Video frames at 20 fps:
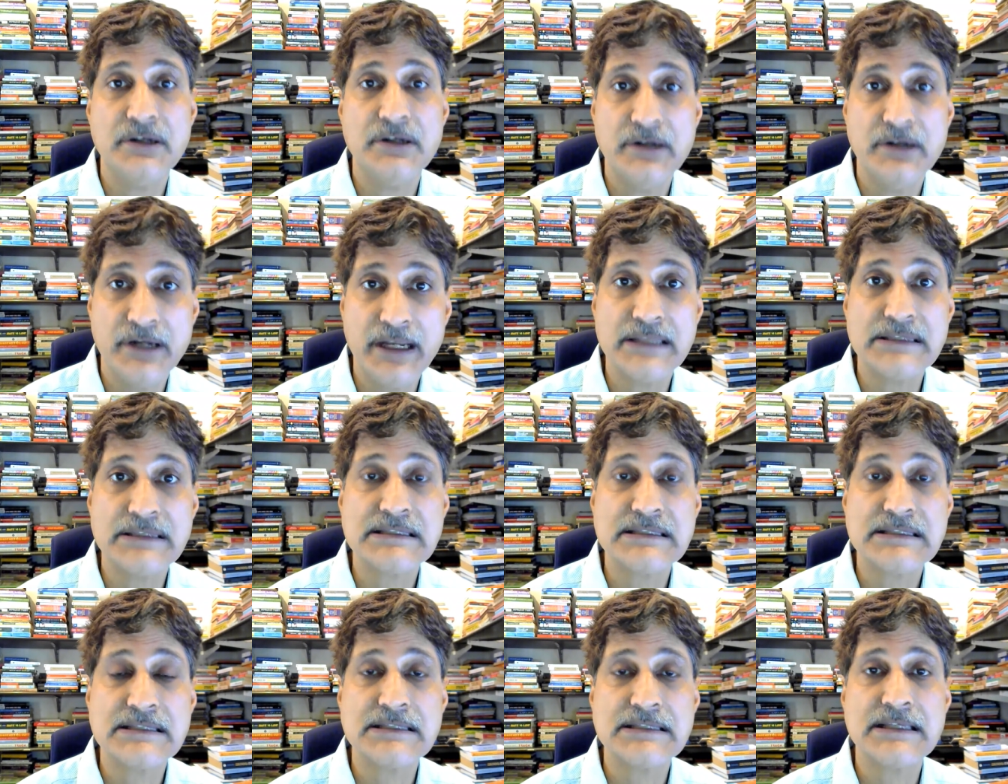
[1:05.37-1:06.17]

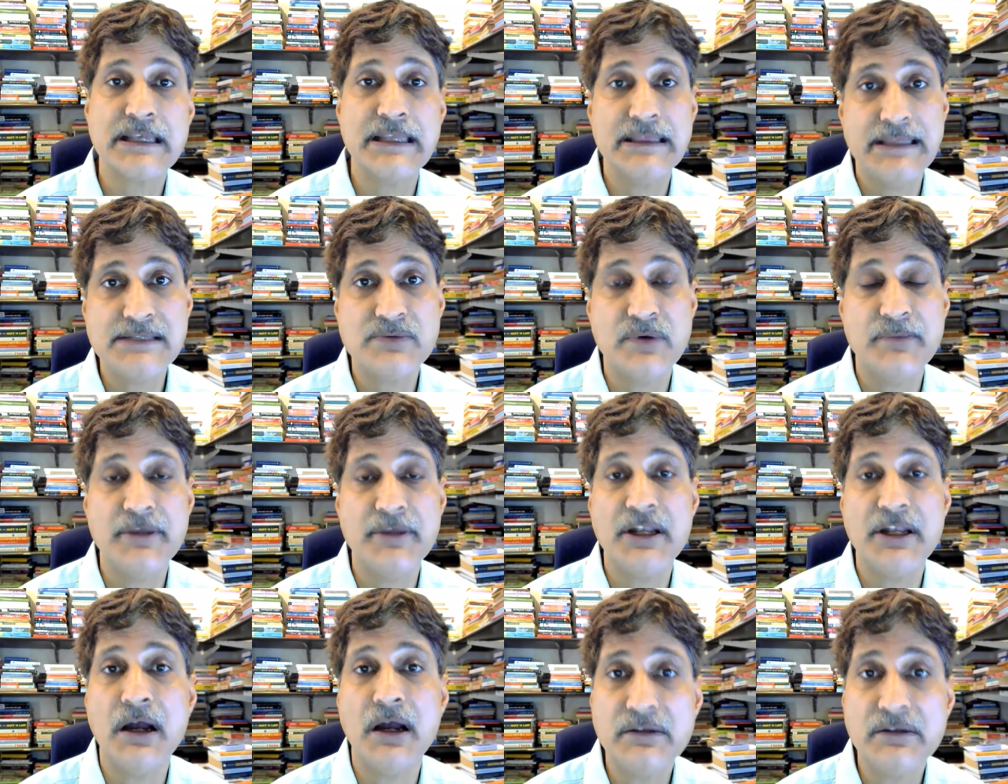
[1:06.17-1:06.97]
rates in these
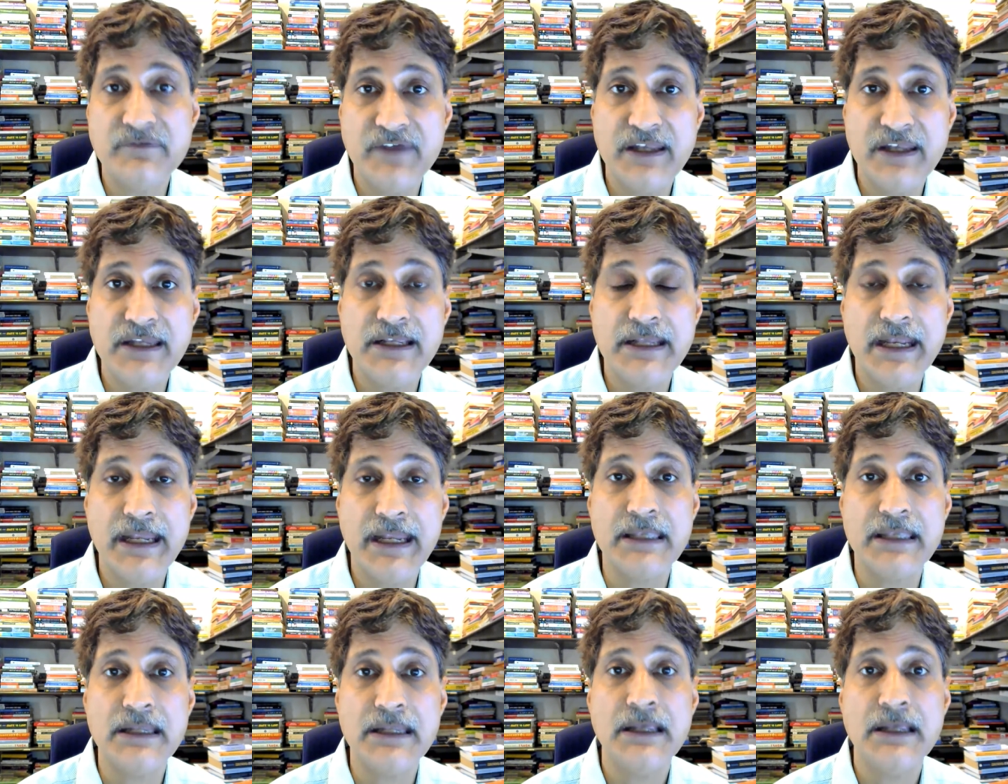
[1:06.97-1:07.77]
women aren't very
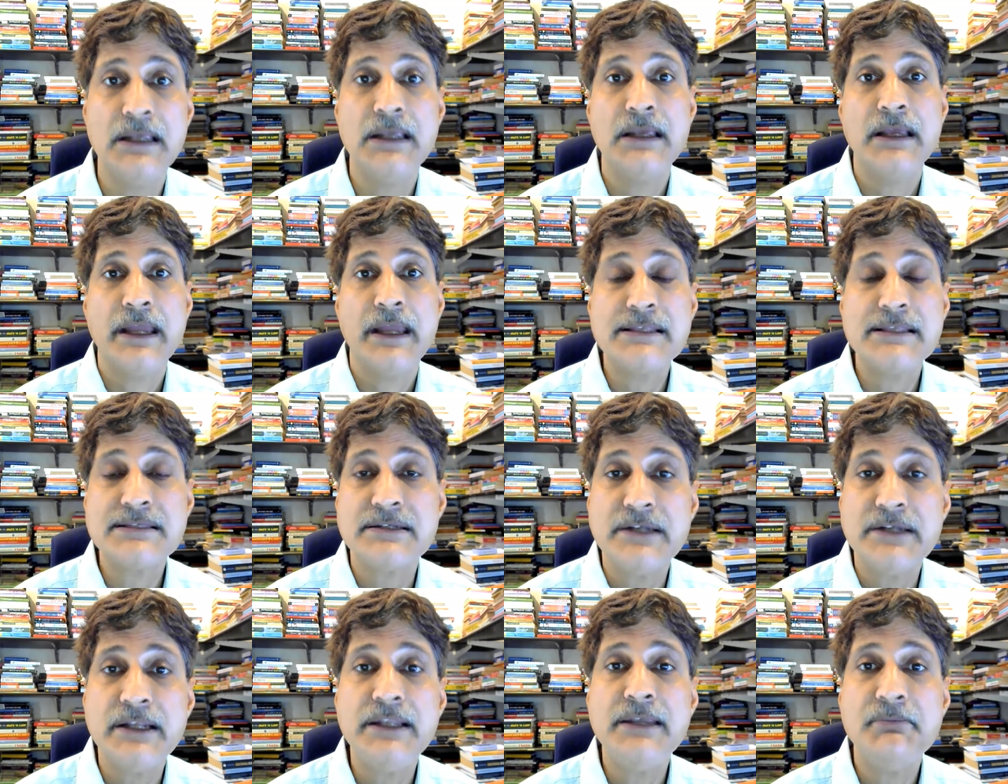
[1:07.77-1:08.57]
great, it's
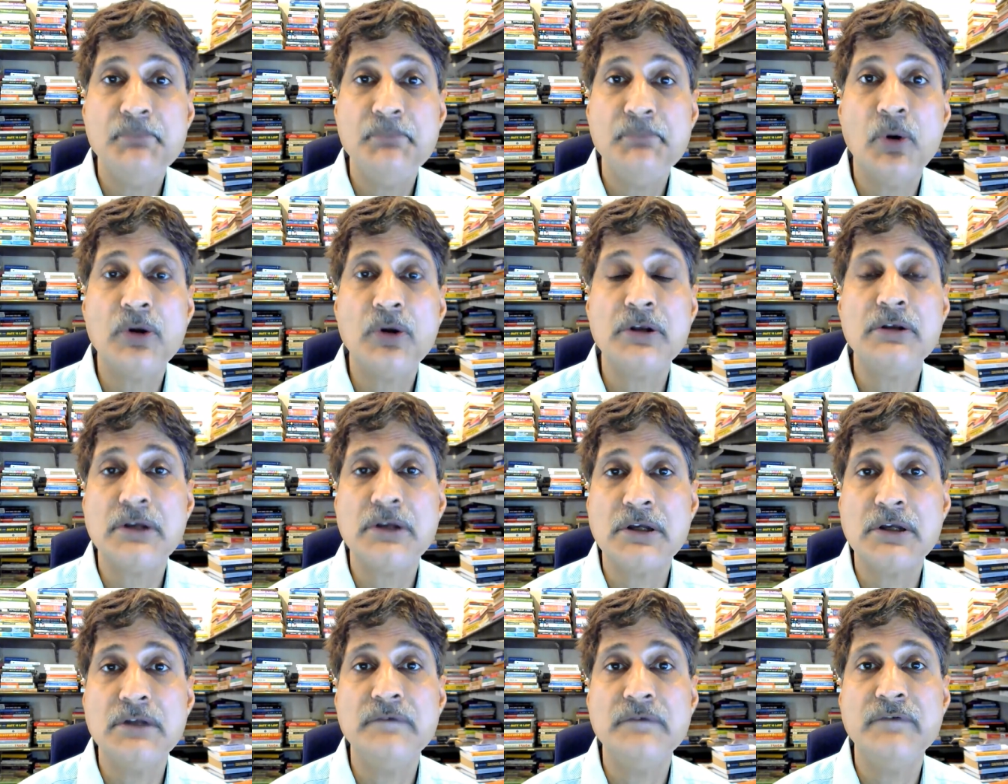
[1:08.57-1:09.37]
really important to
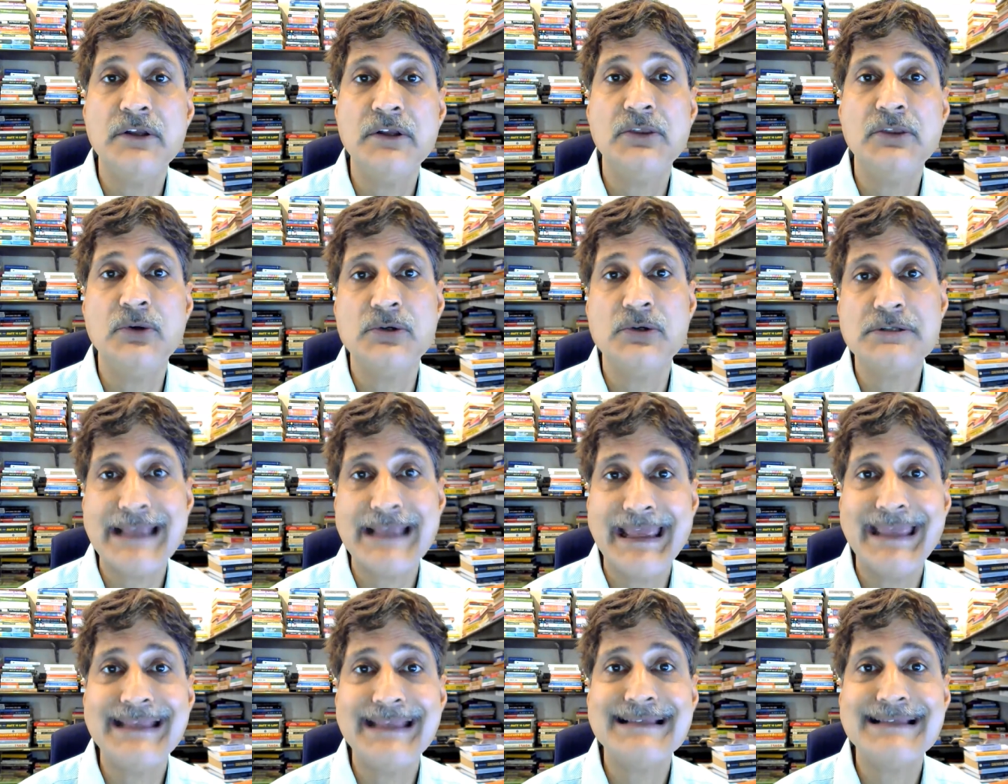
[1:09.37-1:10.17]
convert those
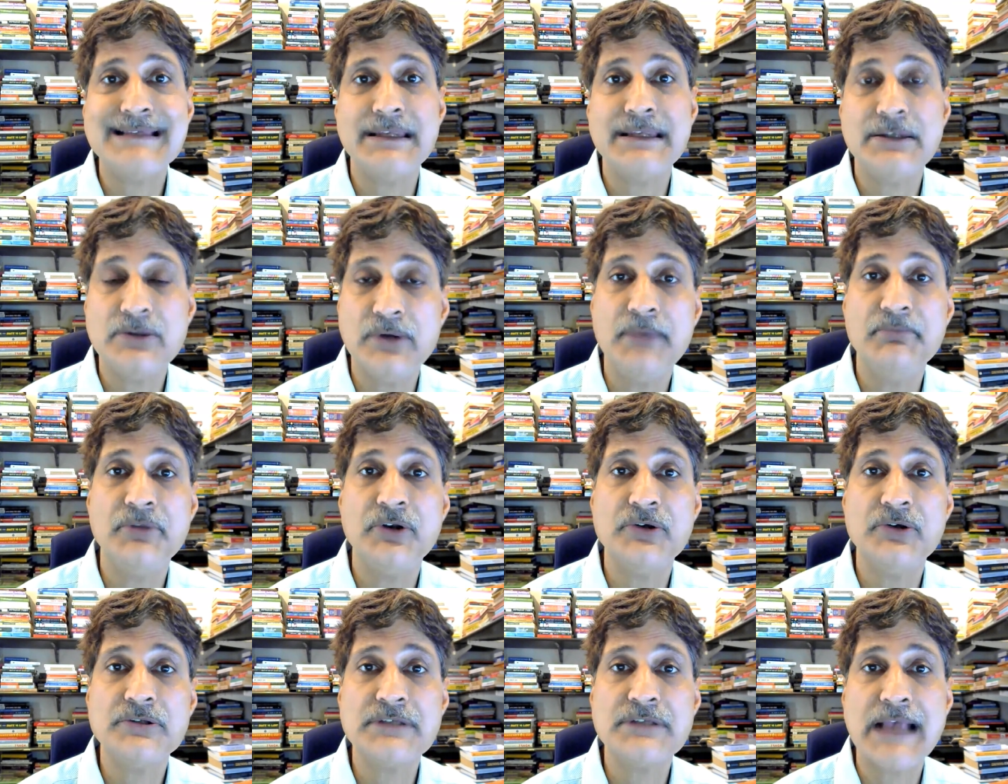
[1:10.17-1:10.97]
eggs into
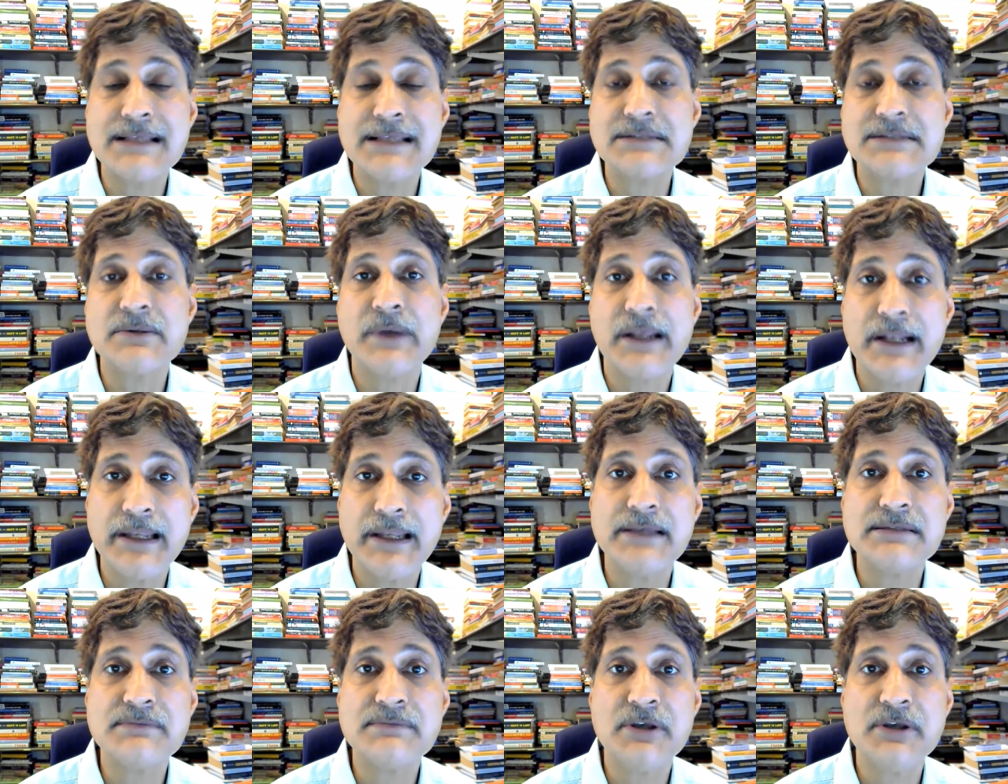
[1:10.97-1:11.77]
embryos as quickly
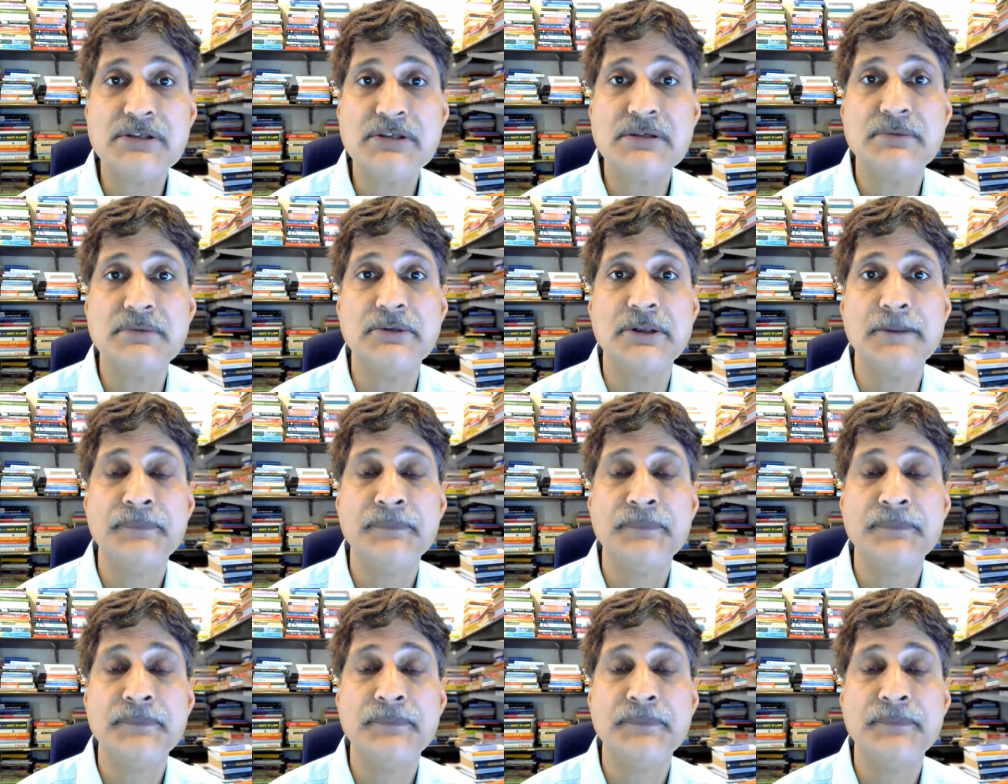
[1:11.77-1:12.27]
as possible.